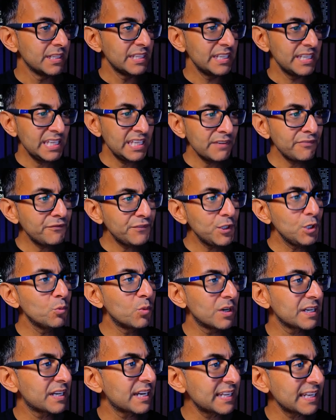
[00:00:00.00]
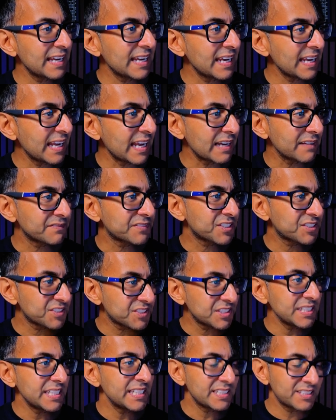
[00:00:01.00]
If you were going to have
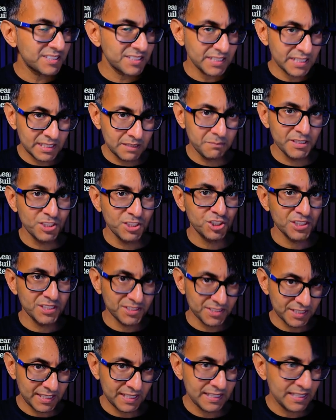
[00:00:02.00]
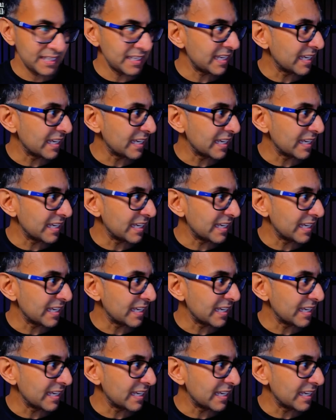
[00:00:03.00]
6 images in here,